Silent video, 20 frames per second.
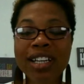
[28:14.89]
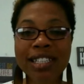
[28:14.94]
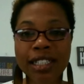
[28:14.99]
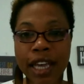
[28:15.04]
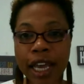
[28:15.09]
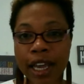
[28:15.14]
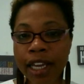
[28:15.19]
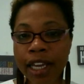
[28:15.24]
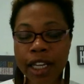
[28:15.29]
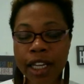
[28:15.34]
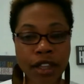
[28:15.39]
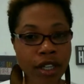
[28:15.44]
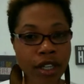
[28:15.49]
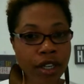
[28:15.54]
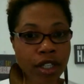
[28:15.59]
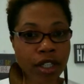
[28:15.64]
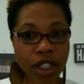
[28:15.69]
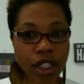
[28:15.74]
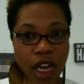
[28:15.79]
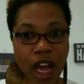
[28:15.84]
a second and
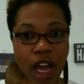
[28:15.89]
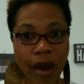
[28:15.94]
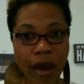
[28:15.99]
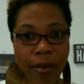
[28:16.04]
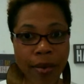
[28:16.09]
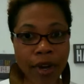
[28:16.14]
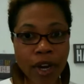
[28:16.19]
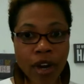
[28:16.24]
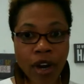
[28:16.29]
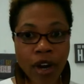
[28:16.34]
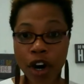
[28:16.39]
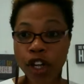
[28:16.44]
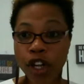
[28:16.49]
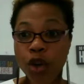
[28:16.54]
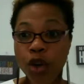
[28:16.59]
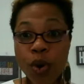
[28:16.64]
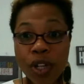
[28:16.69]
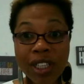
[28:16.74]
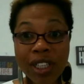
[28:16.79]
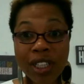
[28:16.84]
third job? Are
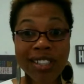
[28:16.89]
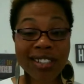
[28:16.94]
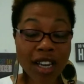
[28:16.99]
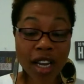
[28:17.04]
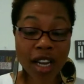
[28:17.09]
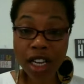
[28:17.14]
you willing to